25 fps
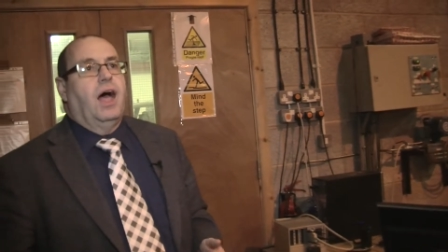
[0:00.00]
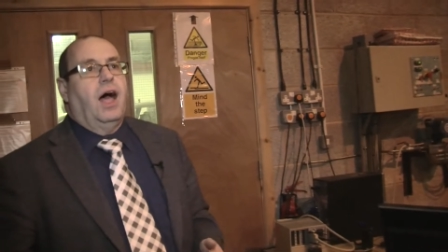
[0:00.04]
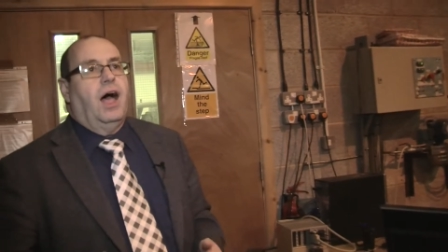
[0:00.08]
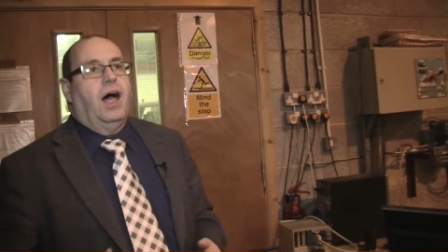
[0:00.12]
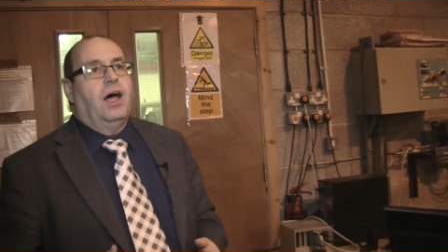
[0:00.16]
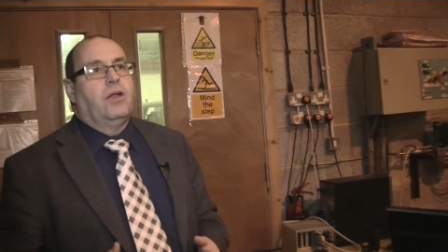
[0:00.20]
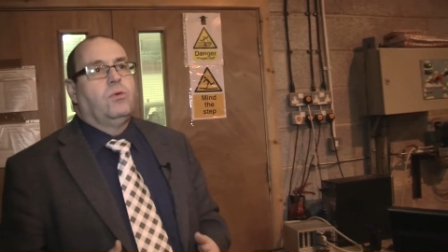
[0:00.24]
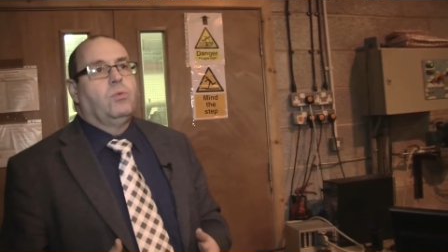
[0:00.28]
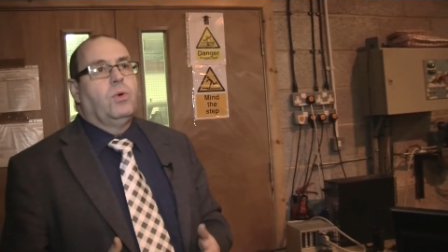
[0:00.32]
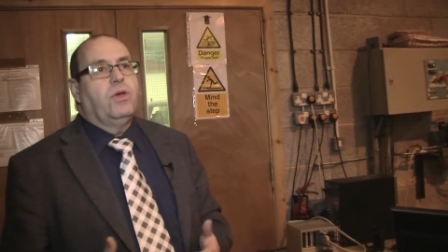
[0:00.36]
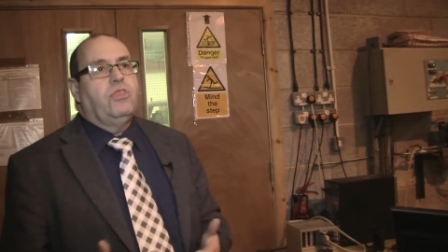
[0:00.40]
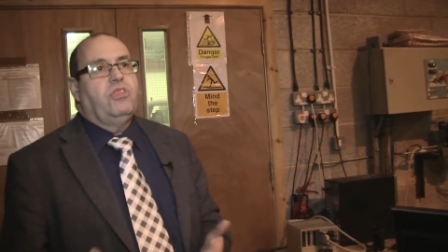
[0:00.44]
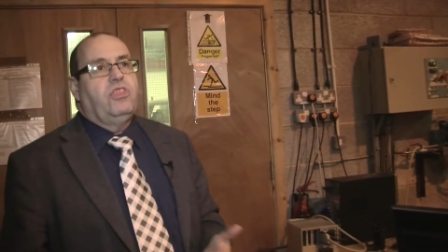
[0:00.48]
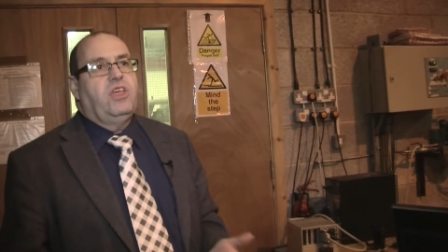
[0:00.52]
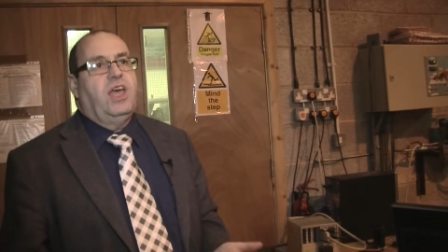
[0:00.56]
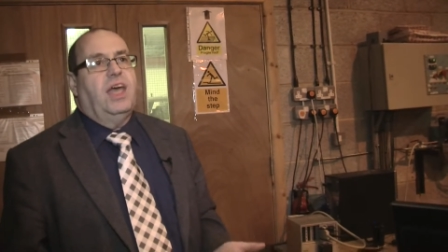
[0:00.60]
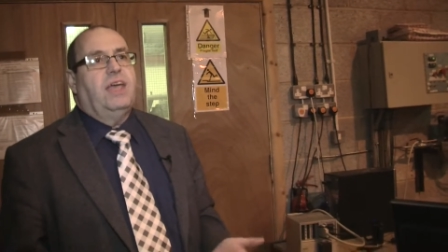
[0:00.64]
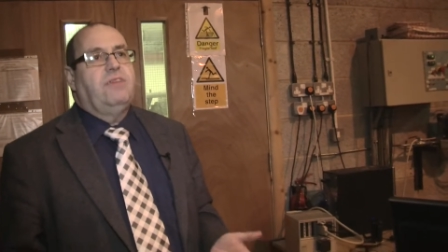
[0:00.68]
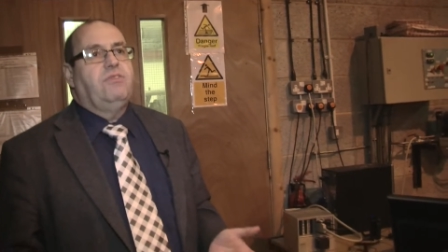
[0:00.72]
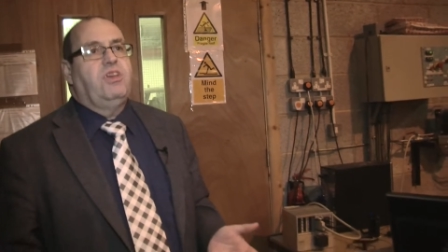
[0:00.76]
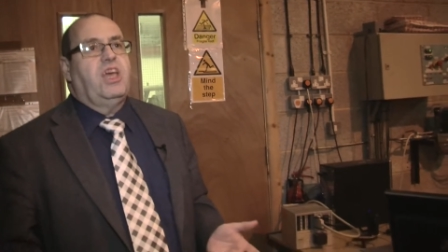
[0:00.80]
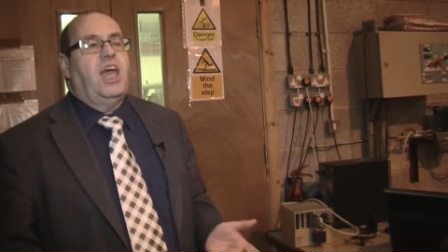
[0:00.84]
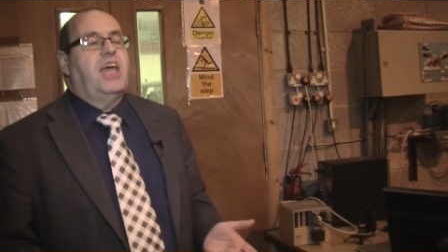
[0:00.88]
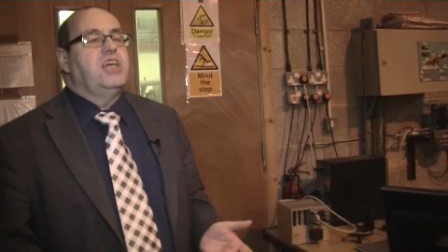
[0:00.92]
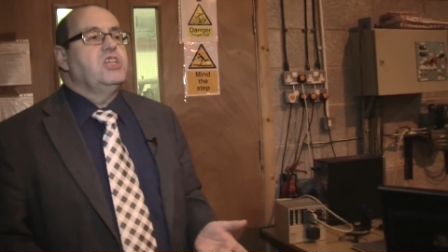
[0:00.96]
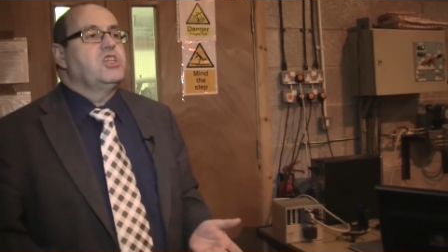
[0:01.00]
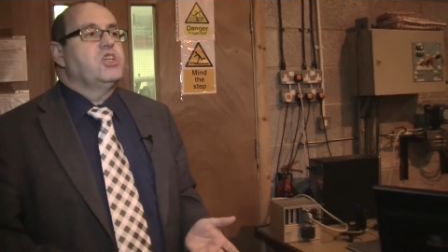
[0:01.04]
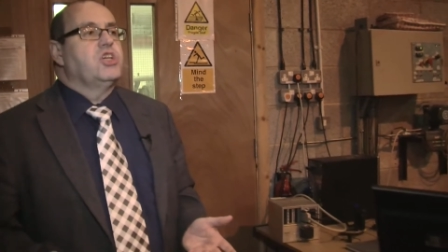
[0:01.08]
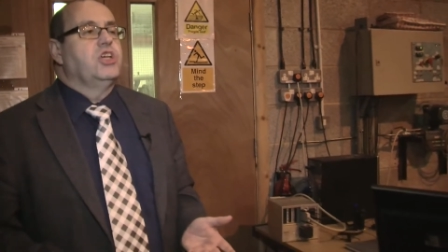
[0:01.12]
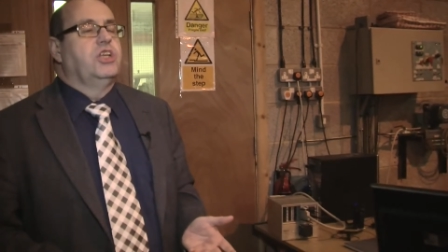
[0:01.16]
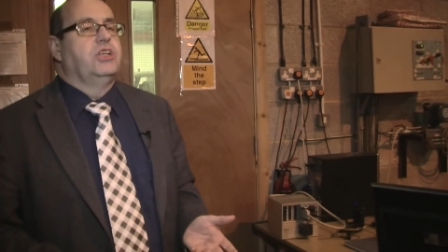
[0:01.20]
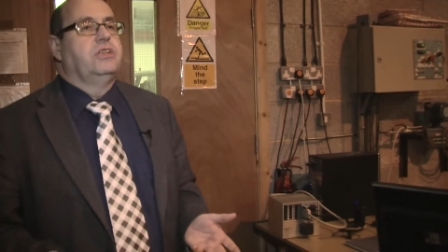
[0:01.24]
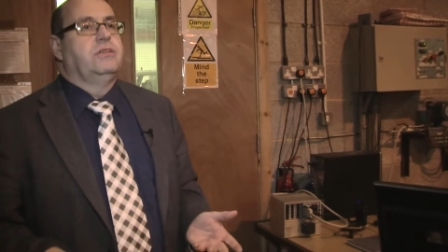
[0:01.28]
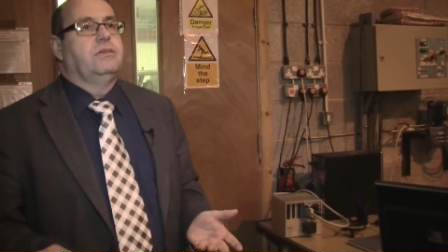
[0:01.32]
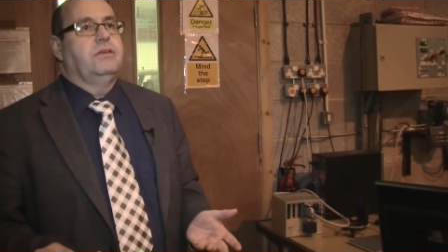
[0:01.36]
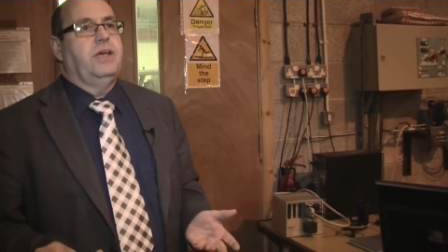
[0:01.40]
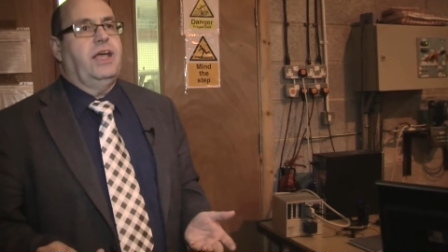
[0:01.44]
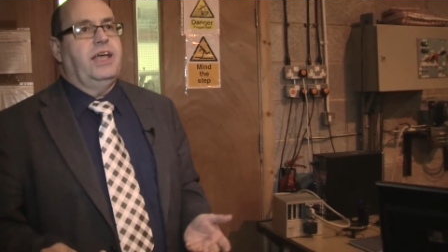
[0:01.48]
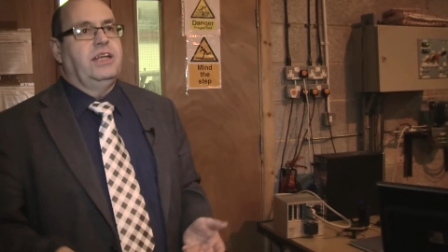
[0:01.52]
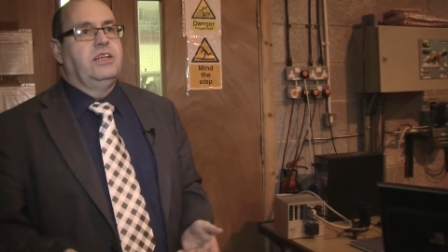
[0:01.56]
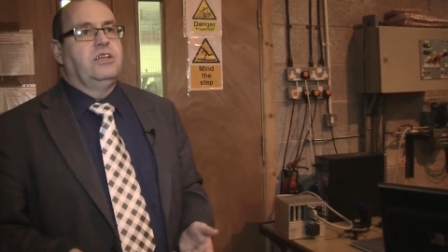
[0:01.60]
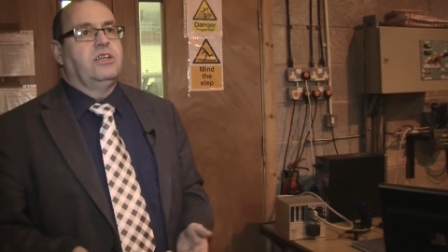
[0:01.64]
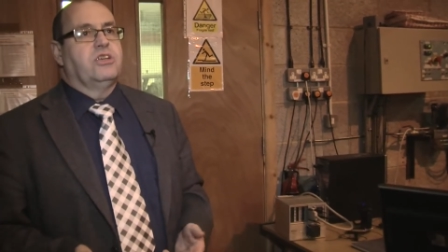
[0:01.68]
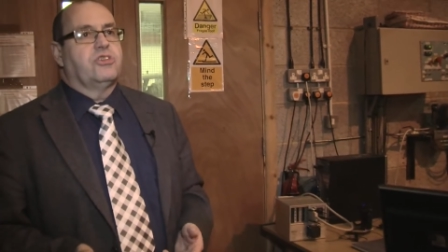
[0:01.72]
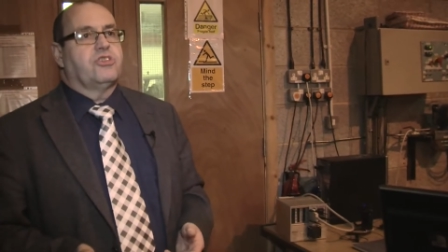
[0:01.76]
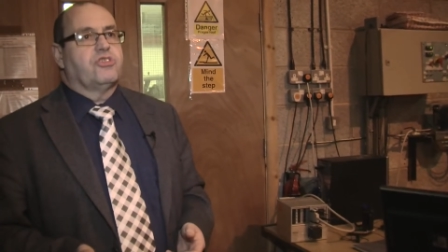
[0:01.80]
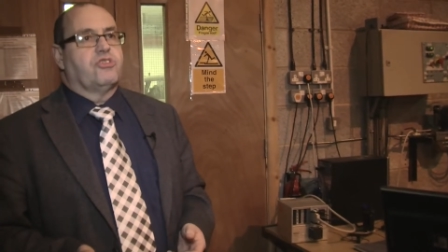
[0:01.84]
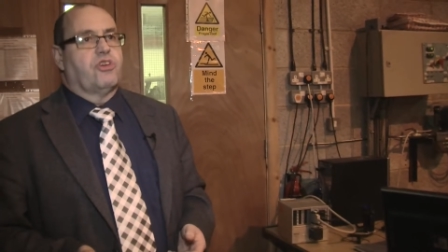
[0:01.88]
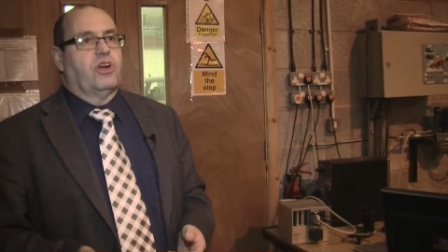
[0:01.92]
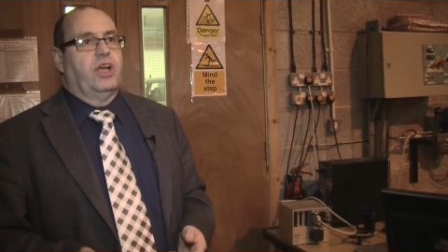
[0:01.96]
And with the aviation
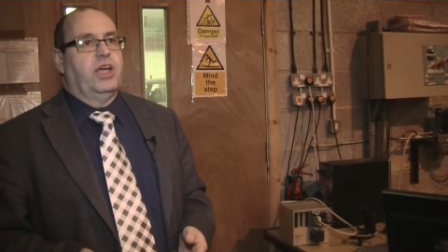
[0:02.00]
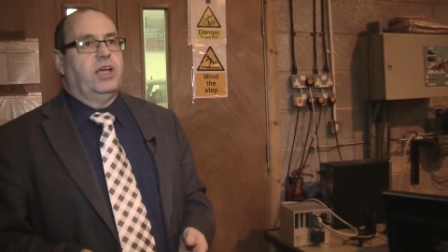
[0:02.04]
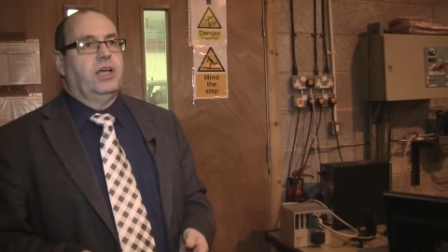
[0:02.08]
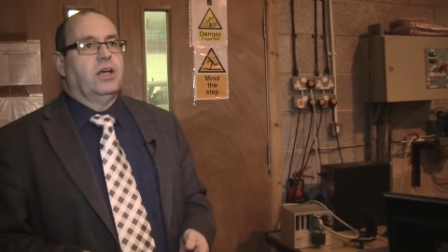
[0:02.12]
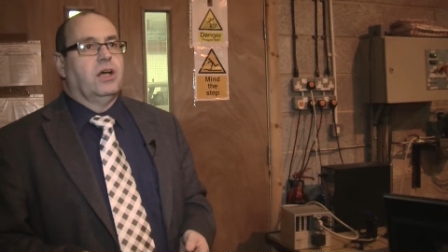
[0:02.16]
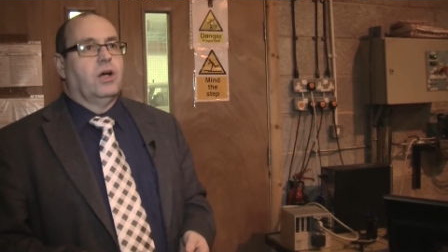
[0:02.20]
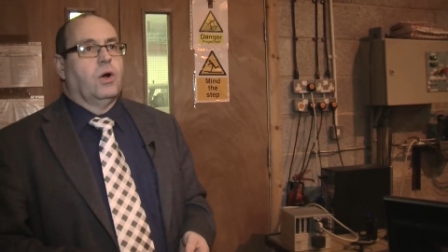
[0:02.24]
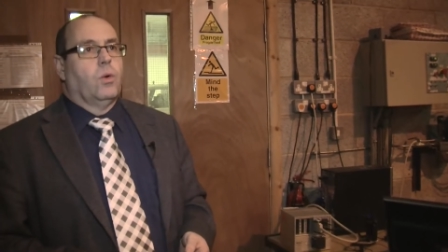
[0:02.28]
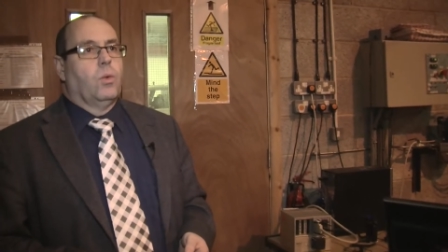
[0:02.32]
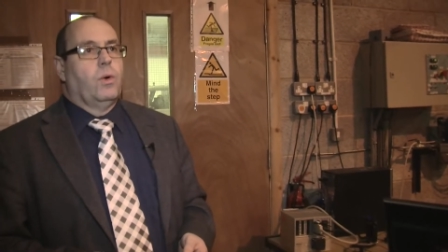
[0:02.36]
industry,